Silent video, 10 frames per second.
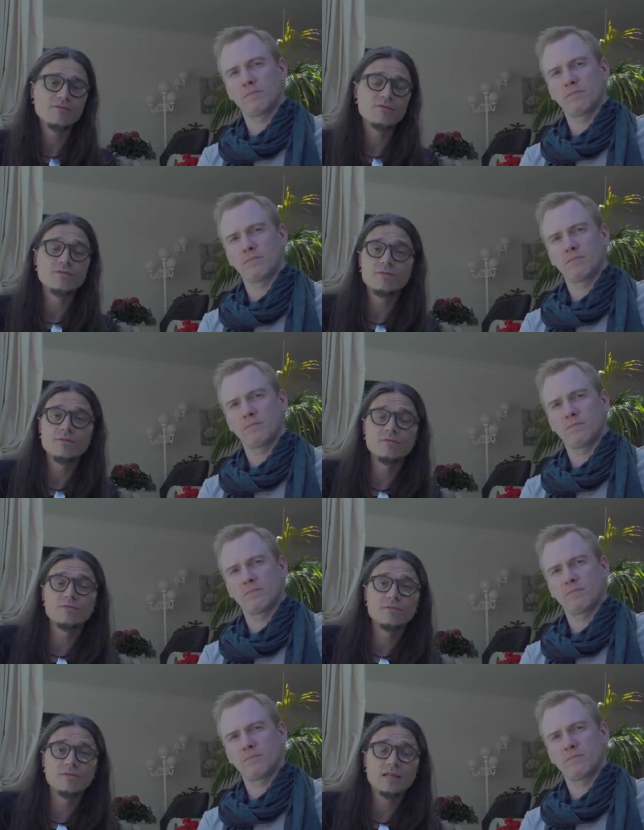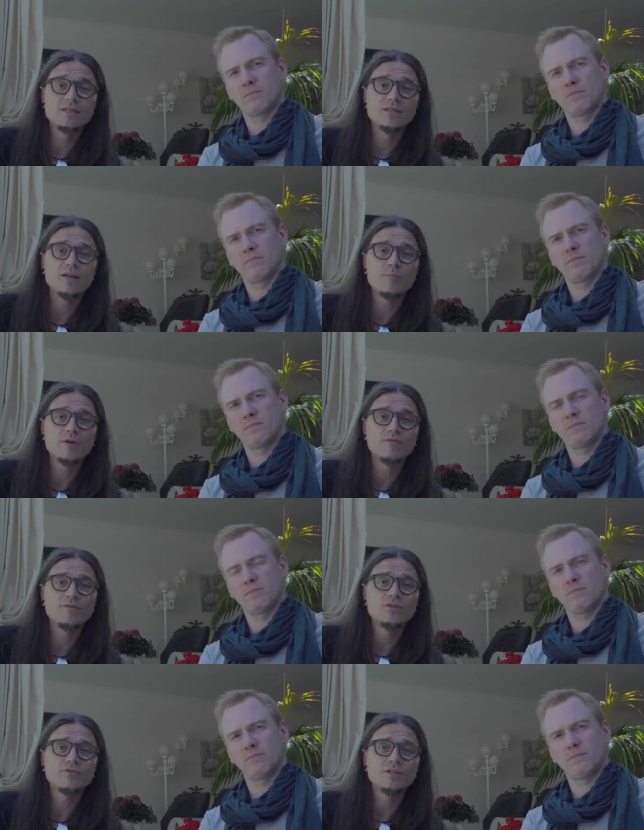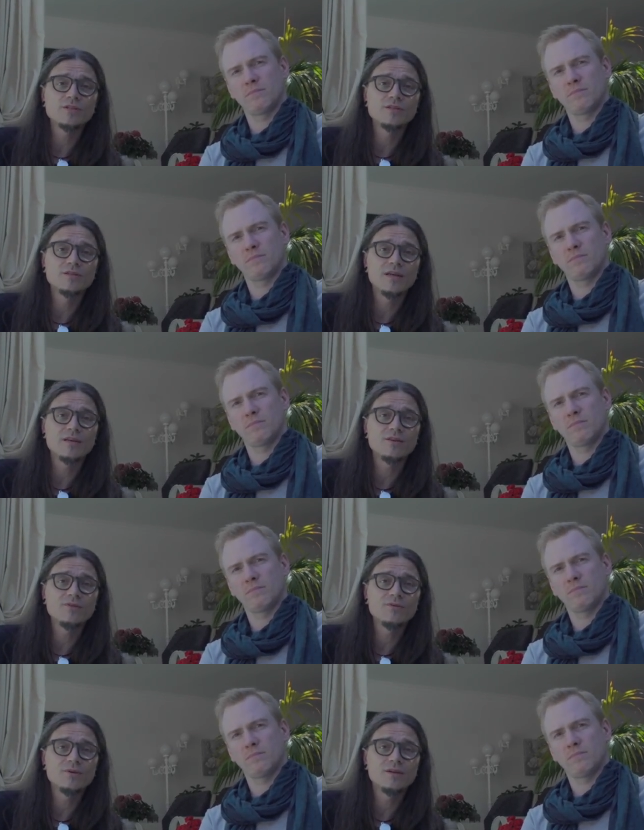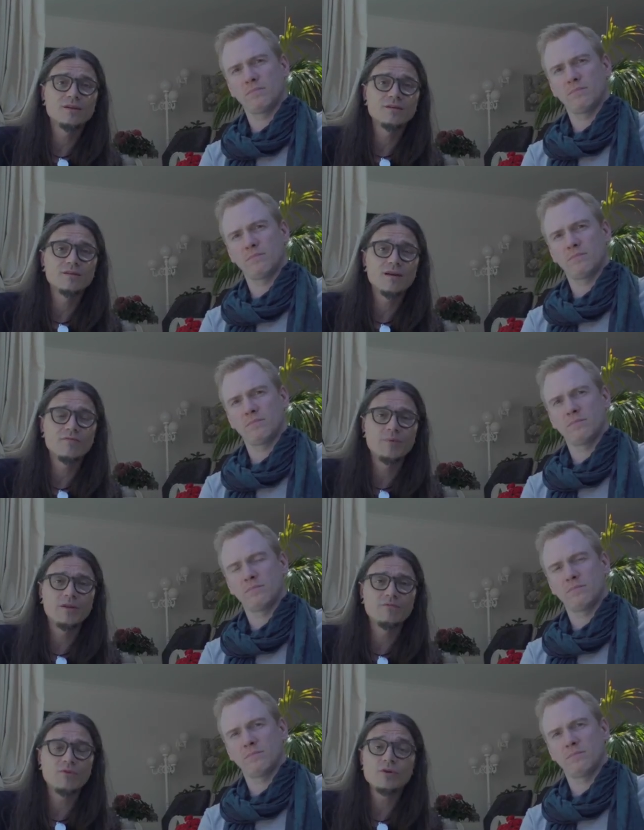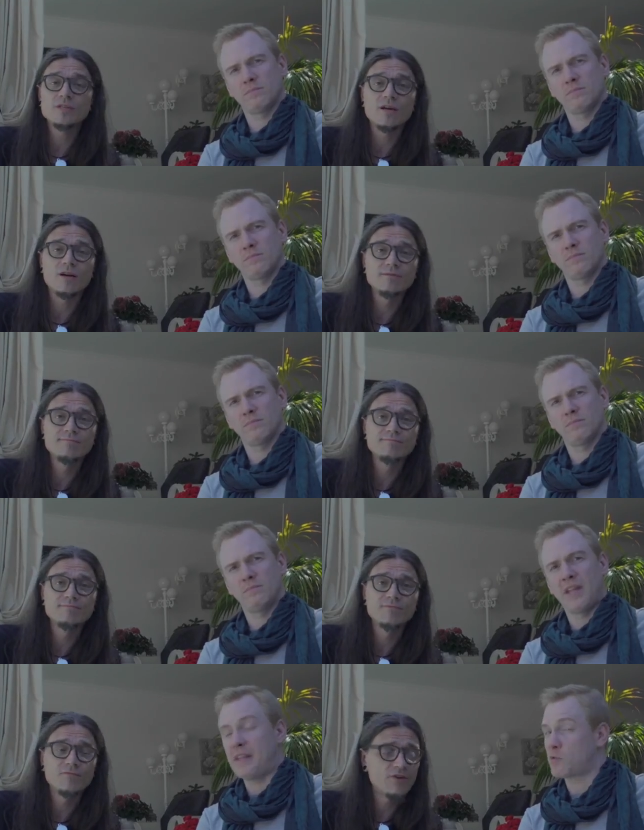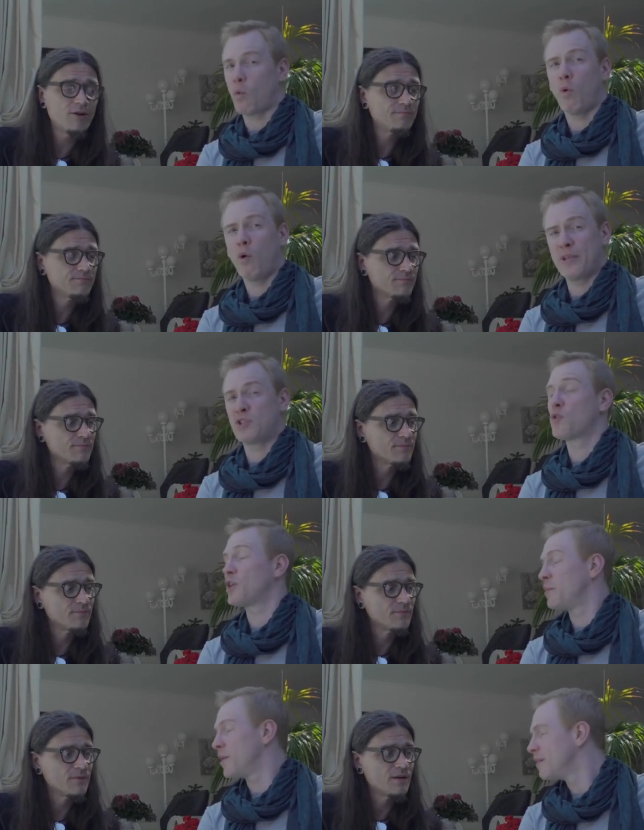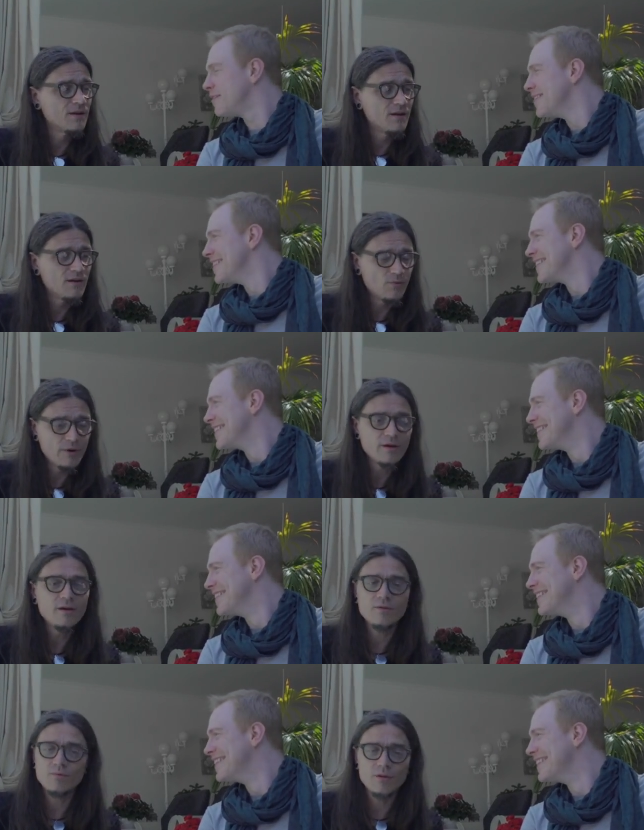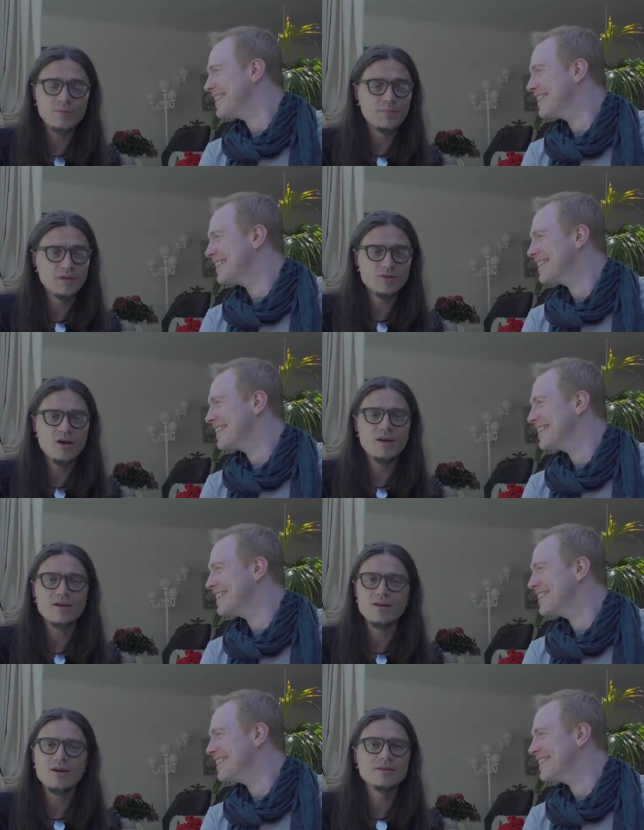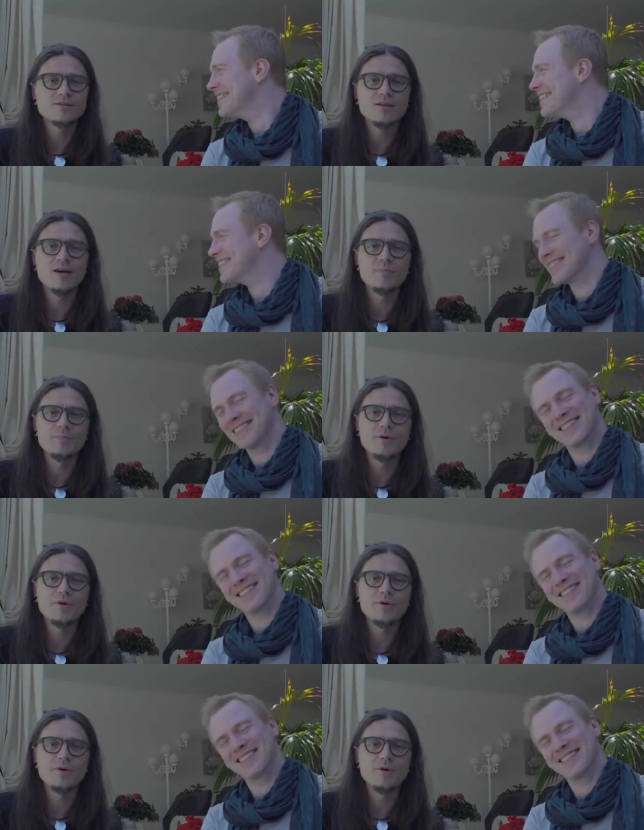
Speaker 1: if that's the topic of interest that you uh, have been focusing on. That's Where what we'll
Speaker 2: be talking about.
Speaker 1: We will be talking nonstop